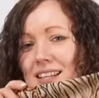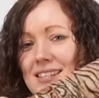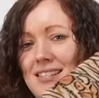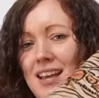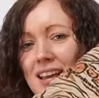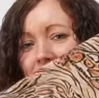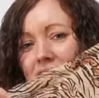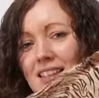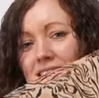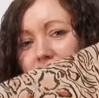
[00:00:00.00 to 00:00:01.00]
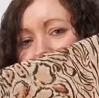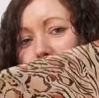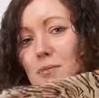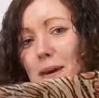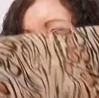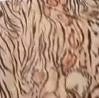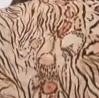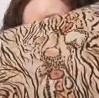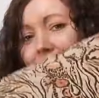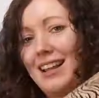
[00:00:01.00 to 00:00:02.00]
this this new base
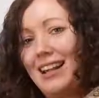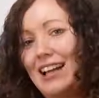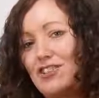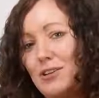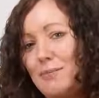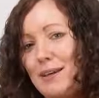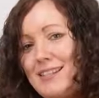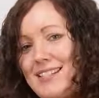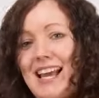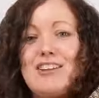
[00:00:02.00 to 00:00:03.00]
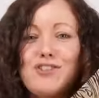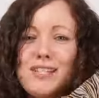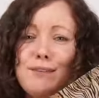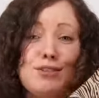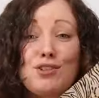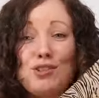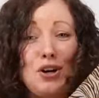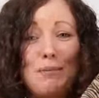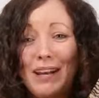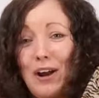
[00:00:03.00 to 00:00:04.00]
cloth in the collection because yeah, it just gives you
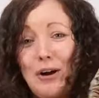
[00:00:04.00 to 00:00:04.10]
so many